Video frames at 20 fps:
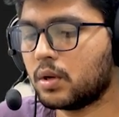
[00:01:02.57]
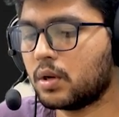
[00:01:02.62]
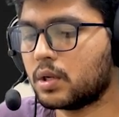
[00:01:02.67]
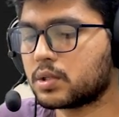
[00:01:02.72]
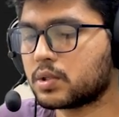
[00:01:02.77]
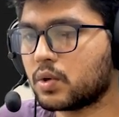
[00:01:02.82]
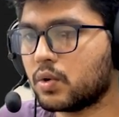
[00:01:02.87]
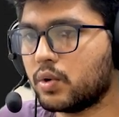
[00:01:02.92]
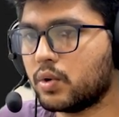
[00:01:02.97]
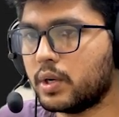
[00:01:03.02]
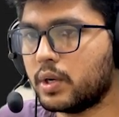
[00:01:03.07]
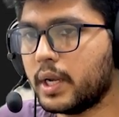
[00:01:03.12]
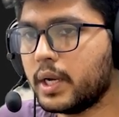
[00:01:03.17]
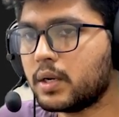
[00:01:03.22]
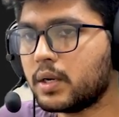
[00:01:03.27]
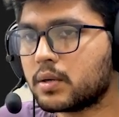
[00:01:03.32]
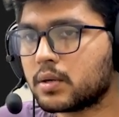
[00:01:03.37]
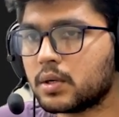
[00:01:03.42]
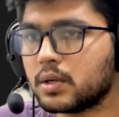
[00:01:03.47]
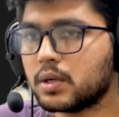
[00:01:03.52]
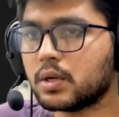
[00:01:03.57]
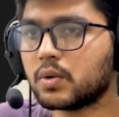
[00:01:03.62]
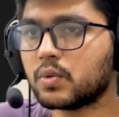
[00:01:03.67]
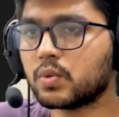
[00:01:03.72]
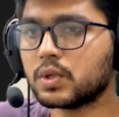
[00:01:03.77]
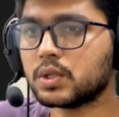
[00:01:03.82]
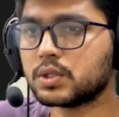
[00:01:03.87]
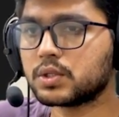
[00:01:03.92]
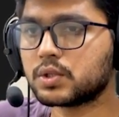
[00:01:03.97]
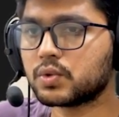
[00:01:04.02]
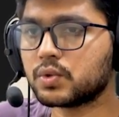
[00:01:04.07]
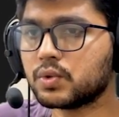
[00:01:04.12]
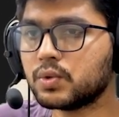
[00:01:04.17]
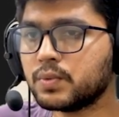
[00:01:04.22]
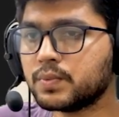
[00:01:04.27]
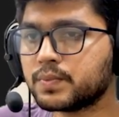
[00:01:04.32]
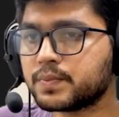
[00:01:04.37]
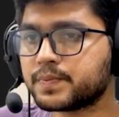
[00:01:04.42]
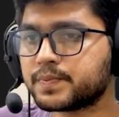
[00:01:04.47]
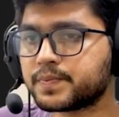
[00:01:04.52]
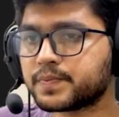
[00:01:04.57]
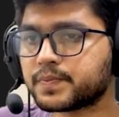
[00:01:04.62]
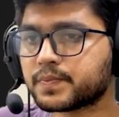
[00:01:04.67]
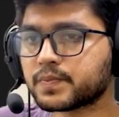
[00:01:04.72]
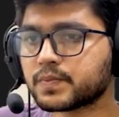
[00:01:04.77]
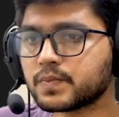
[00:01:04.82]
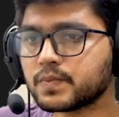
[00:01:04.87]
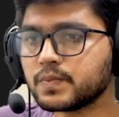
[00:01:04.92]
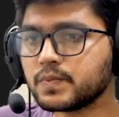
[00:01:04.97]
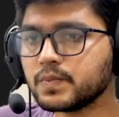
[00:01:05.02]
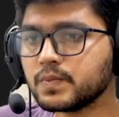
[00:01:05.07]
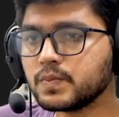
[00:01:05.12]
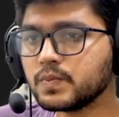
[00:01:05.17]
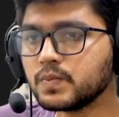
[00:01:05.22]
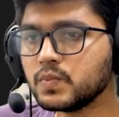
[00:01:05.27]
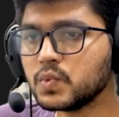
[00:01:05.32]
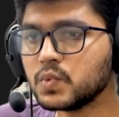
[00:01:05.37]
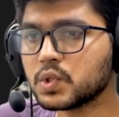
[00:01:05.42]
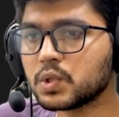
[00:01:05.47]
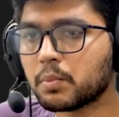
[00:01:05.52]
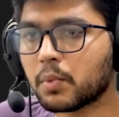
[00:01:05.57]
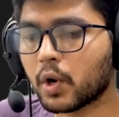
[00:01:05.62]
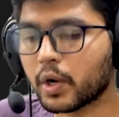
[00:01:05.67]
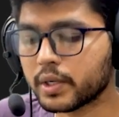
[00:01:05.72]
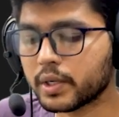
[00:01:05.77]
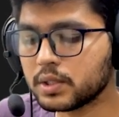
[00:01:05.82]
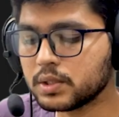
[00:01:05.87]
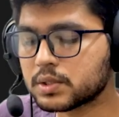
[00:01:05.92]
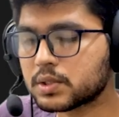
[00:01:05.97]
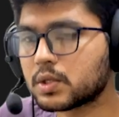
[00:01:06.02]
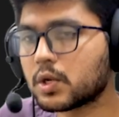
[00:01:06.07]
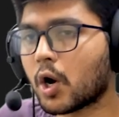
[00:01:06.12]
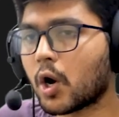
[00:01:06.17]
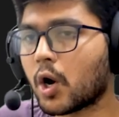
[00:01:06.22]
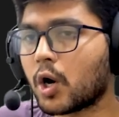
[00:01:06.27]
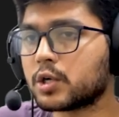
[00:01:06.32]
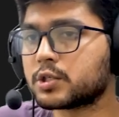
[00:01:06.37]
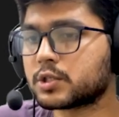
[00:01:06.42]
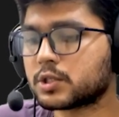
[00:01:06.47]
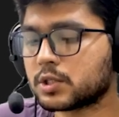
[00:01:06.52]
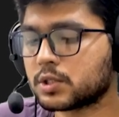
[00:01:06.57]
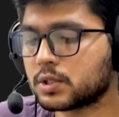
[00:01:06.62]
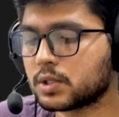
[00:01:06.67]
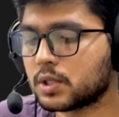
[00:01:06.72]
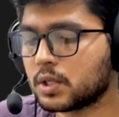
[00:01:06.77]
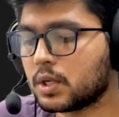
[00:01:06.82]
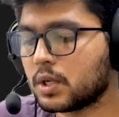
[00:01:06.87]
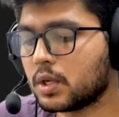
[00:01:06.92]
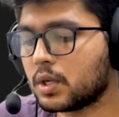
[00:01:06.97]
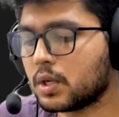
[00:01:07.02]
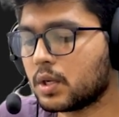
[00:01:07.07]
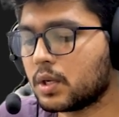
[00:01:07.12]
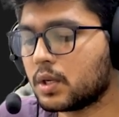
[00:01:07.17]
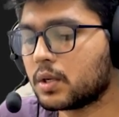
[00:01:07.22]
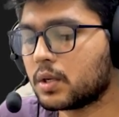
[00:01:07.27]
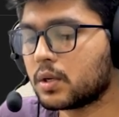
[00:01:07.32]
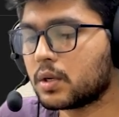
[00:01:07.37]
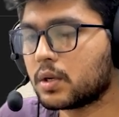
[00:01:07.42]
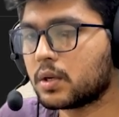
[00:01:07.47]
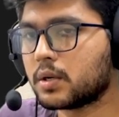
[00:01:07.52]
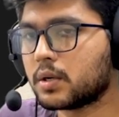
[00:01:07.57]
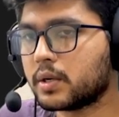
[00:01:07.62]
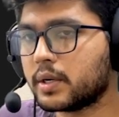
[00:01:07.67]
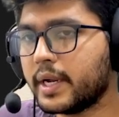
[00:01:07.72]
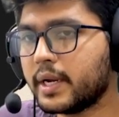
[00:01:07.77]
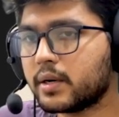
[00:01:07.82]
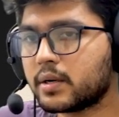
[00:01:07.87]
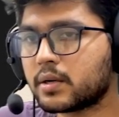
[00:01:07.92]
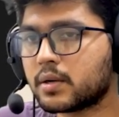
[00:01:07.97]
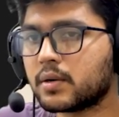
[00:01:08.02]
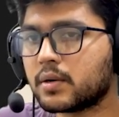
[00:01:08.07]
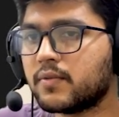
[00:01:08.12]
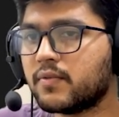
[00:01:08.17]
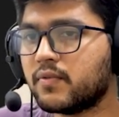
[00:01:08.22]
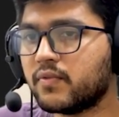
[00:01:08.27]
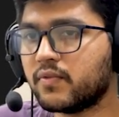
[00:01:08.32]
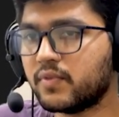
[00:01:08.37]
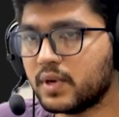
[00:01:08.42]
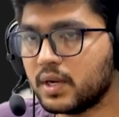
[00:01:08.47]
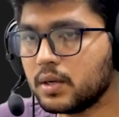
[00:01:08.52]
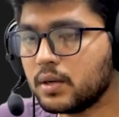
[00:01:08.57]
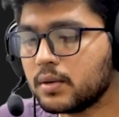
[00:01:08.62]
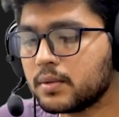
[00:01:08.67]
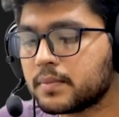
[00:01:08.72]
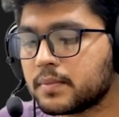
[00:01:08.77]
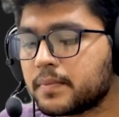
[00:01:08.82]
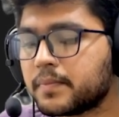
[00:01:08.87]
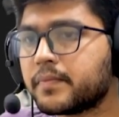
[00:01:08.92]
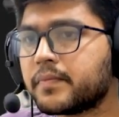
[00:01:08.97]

underscore date equals to models dot date field,